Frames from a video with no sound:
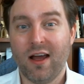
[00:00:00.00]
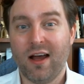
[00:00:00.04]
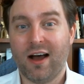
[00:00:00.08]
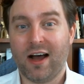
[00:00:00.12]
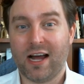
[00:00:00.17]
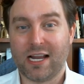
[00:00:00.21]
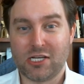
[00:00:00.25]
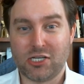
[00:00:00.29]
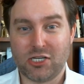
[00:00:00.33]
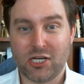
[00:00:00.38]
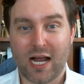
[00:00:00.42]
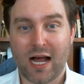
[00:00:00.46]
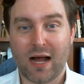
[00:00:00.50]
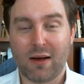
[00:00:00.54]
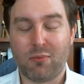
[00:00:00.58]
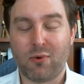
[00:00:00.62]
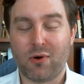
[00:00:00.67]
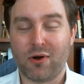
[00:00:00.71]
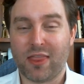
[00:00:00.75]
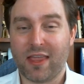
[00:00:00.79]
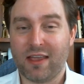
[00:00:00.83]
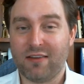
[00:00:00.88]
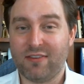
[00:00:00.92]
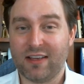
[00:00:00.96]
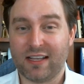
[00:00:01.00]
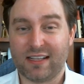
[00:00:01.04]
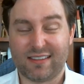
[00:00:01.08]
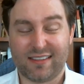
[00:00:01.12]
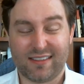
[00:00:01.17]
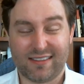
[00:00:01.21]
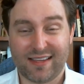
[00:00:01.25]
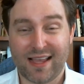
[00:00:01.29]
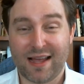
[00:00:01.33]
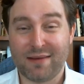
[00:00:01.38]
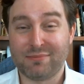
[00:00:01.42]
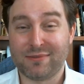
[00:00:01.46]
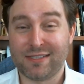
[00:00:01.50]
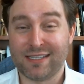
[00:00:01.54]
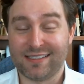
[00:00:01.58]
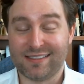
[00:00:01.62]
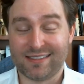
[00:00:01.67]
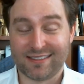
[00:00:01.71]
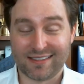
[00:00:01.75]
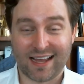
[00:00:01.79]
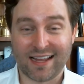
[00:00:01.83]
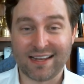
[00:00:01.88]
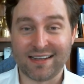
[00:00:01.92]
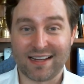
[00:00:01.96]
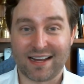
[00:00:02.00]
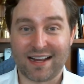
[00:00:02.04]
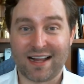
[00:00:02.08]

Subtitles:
a job where they've accepted, signed a